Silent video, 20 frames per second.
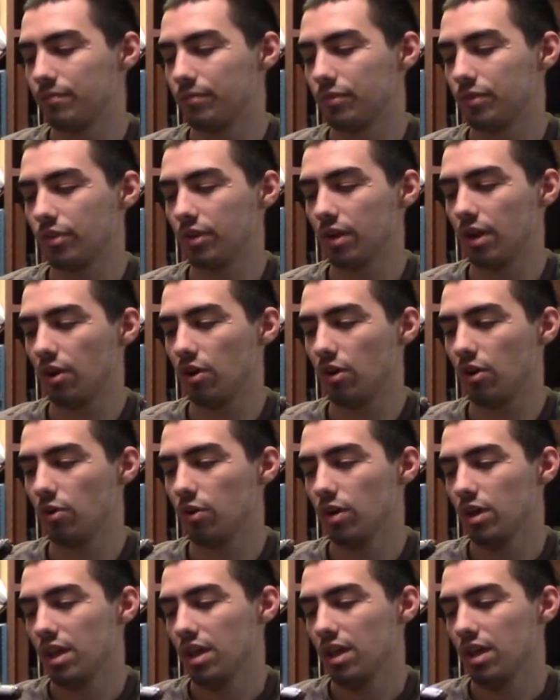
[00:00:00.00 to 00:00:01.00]

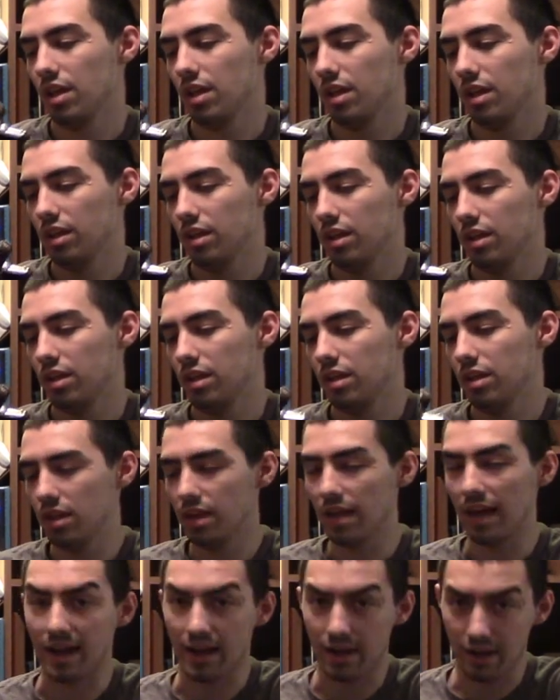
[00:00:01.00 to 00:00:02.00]
So,
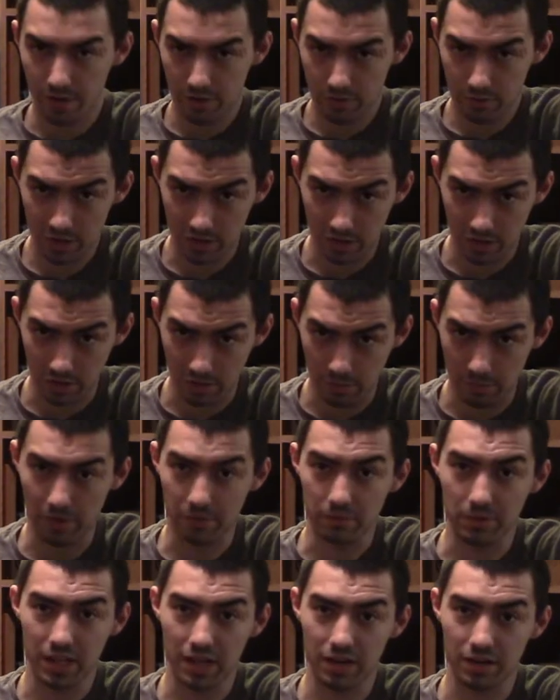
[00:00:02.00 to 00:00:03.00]
yeah, we can see the
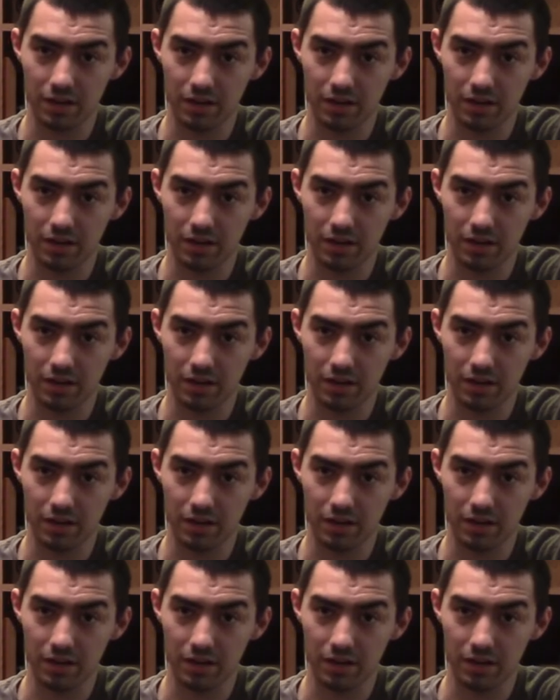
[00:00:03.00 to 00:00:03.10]
problem with that.